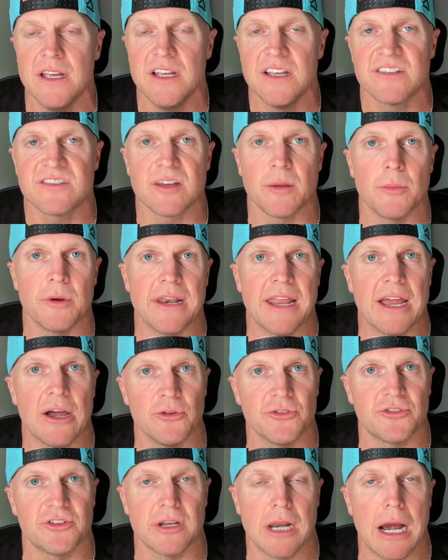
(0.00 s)
someone
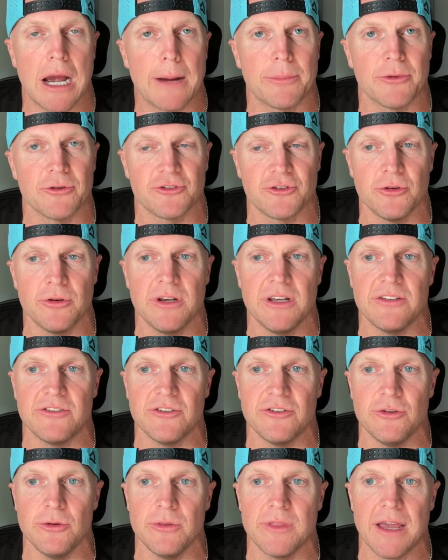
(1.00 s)
else an opportunity to
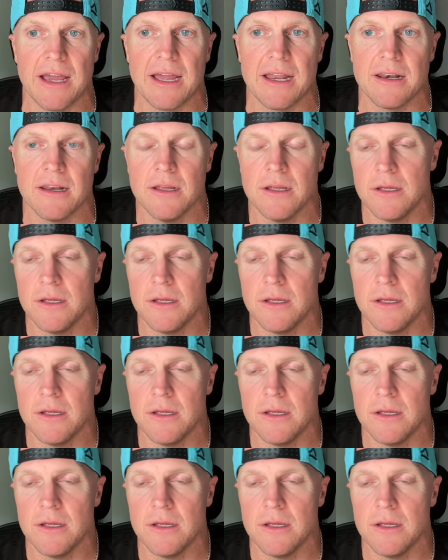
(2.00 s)
do that.